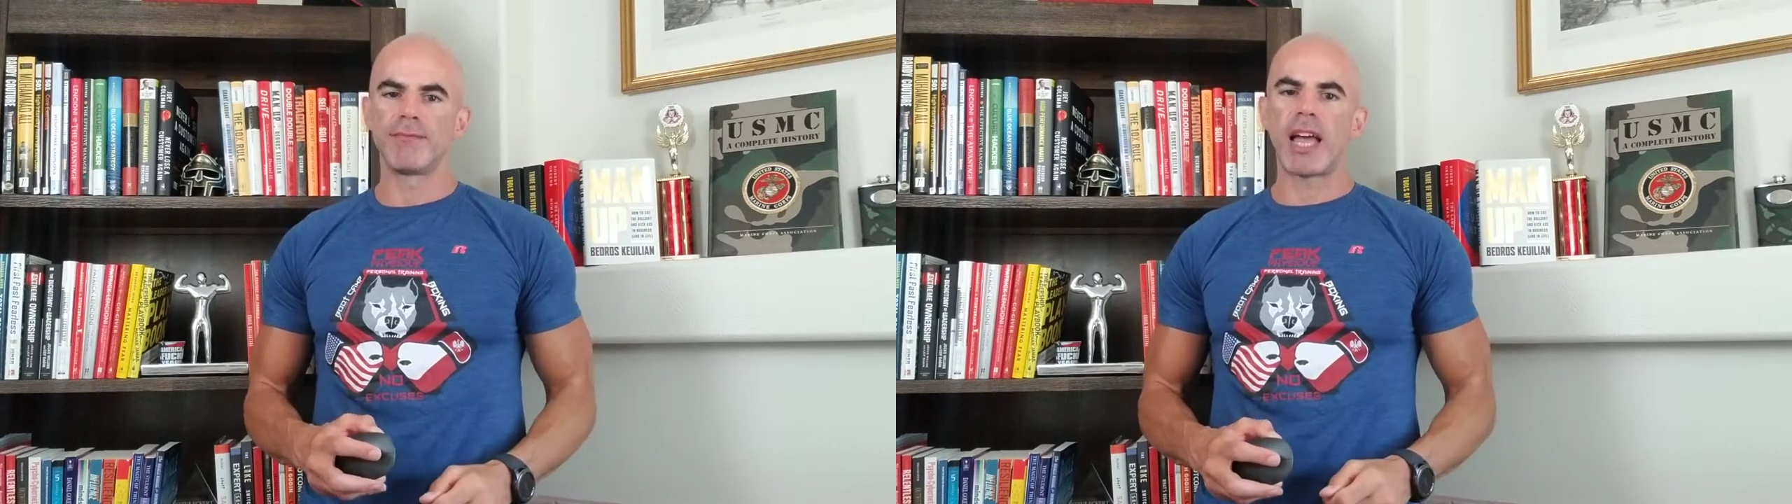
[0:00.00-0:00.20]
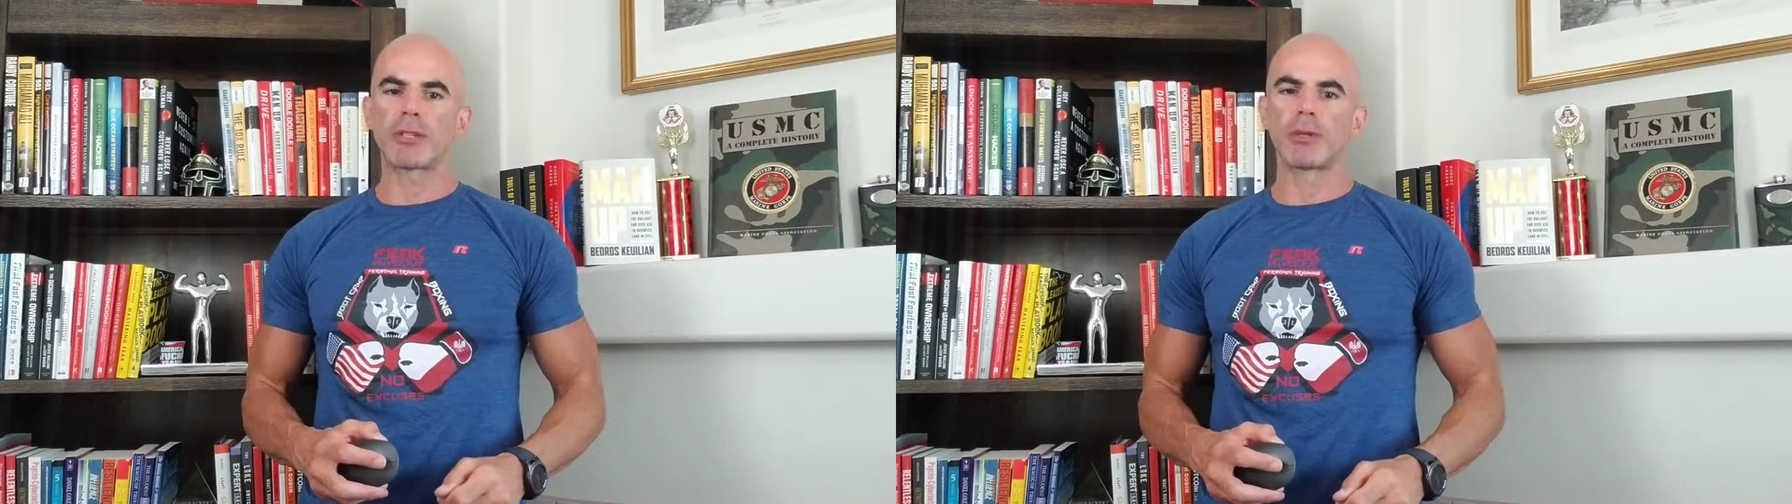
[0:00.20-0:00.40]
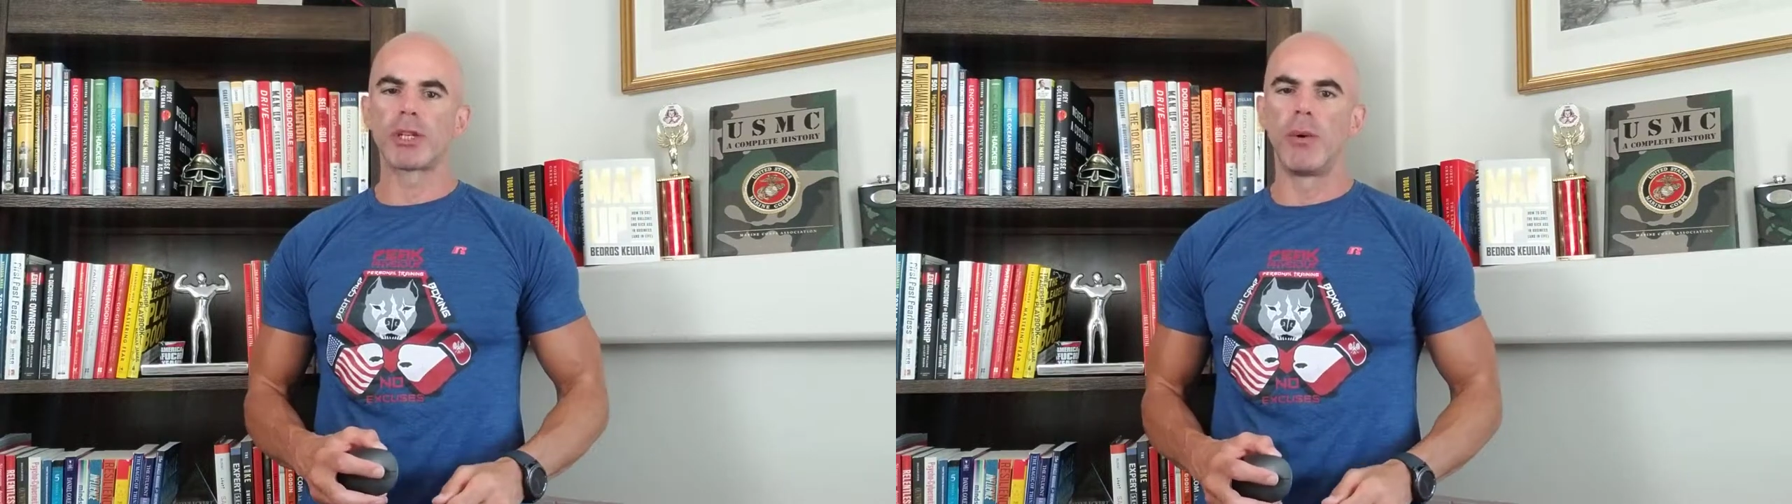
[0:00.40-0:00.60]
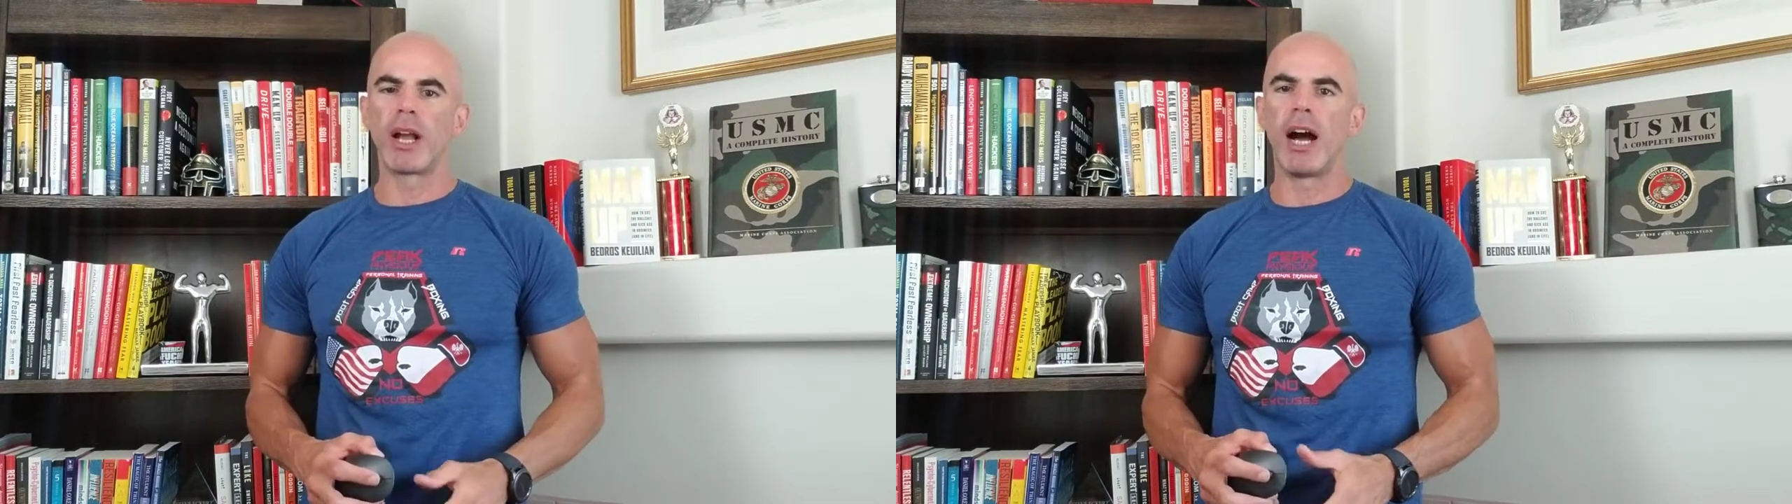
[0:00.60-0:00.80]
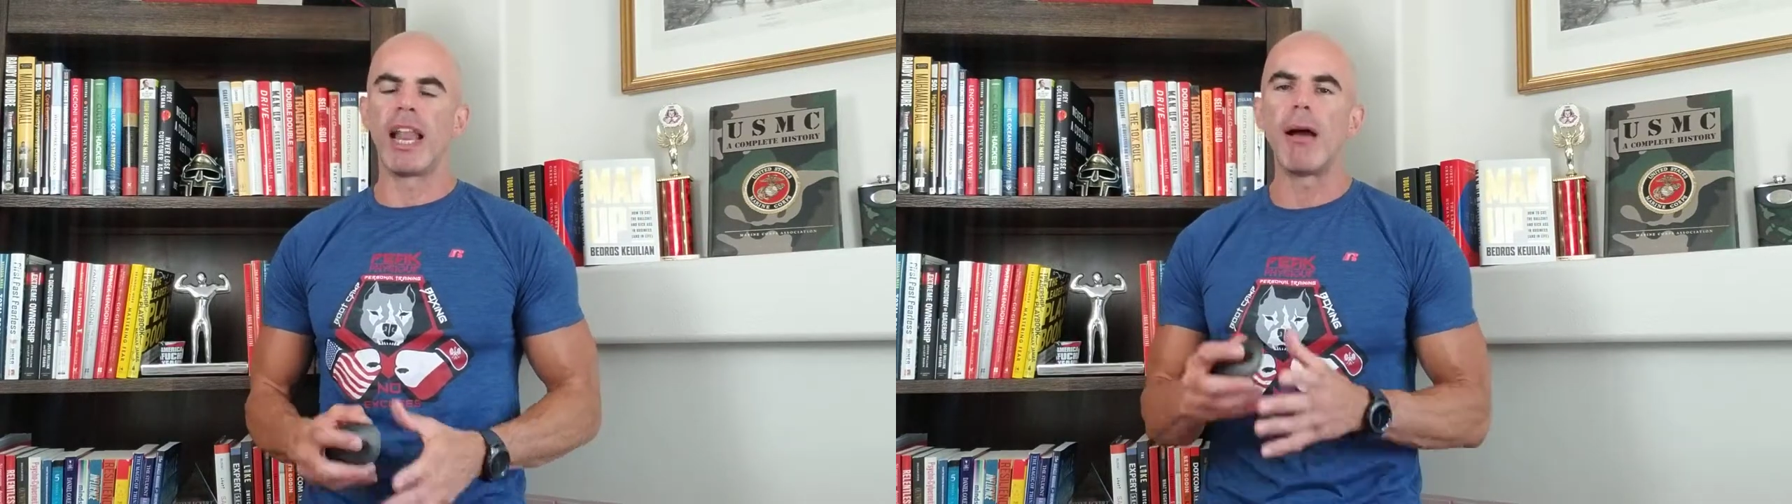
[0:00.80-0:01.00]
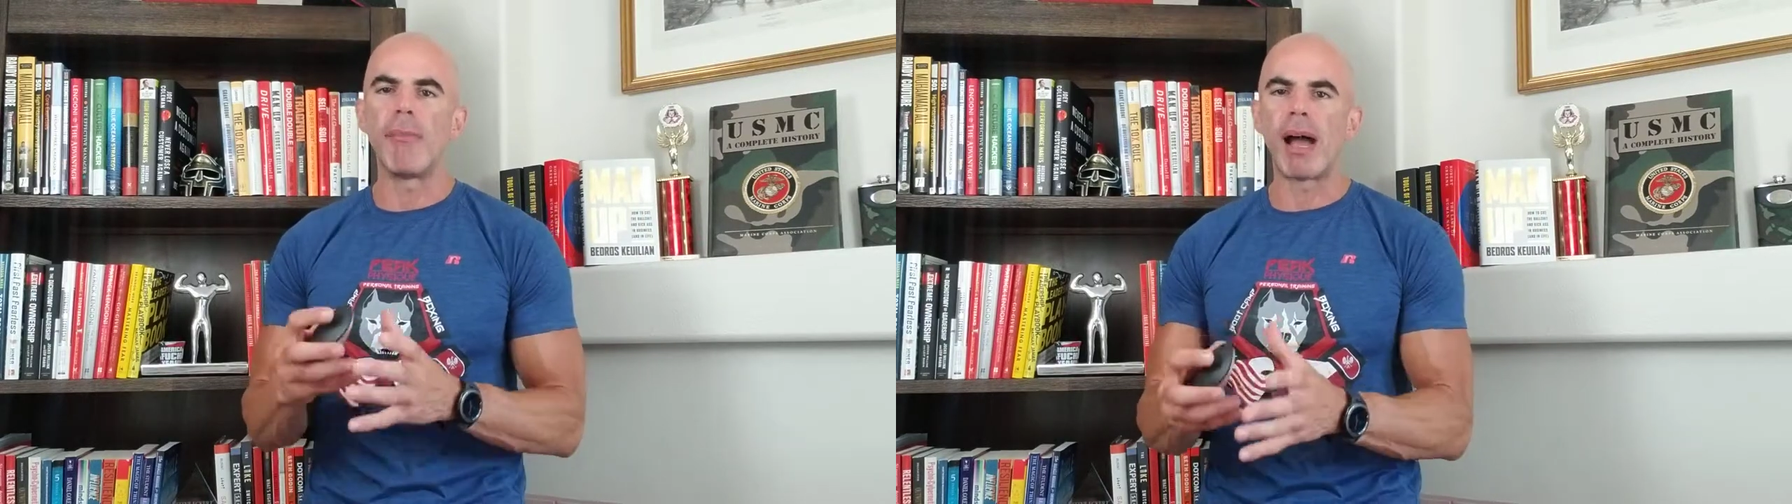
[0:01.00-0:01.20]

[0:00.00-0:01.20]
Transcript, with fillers: That's what's going on. And